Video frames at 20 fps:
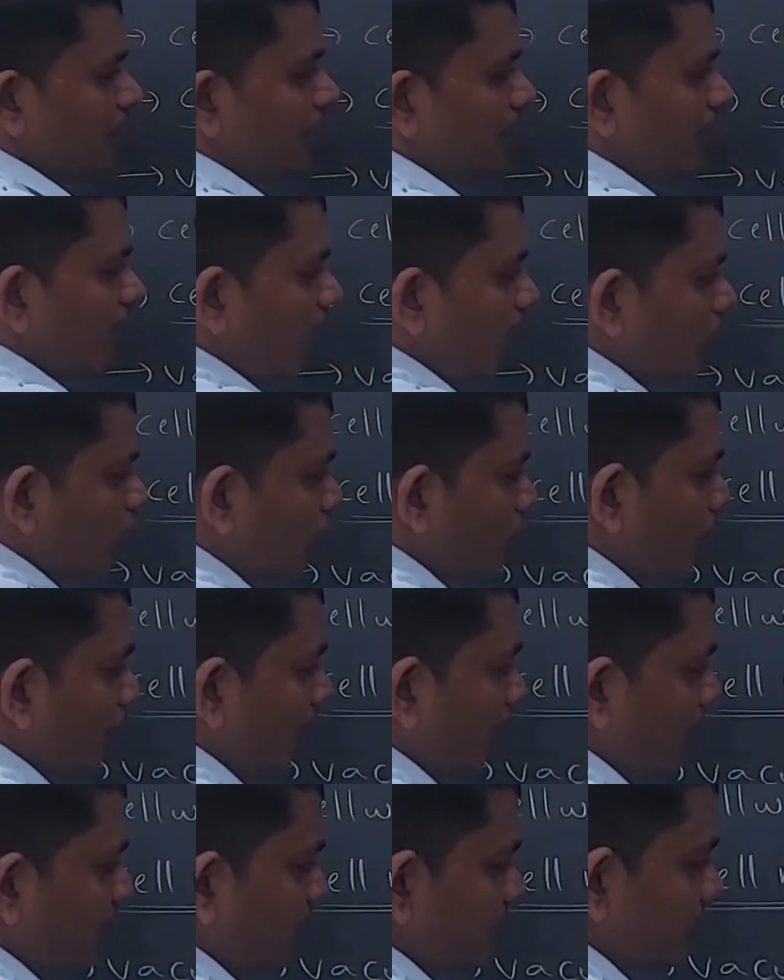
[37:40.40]
it
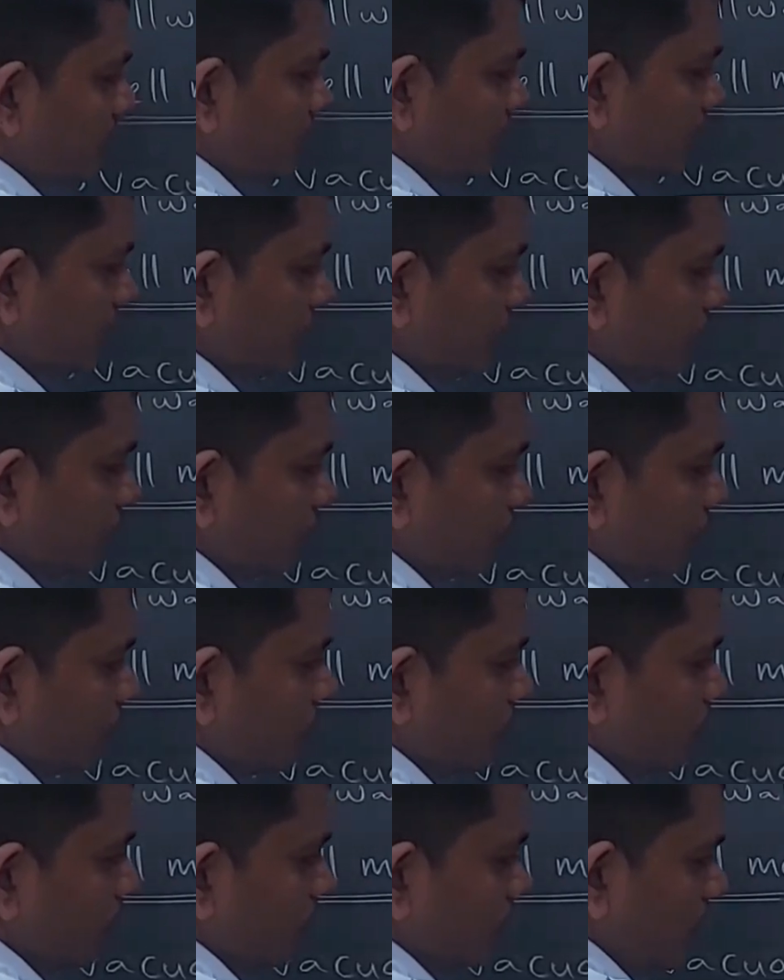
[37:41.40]
occupies
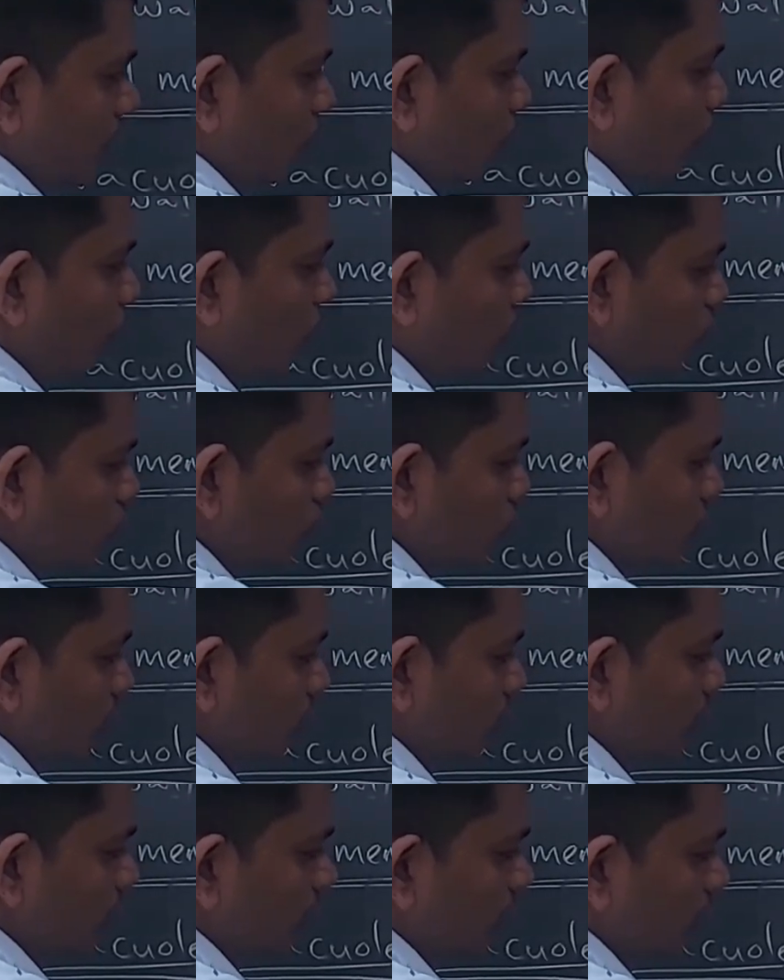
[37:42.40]
the most
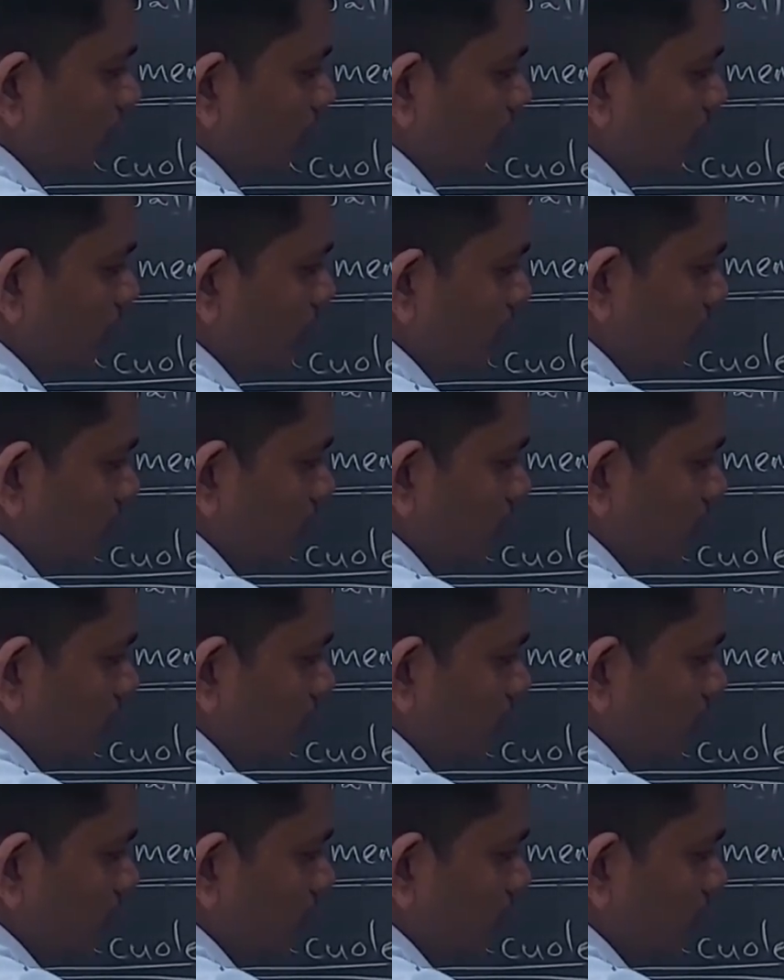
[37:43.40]
of the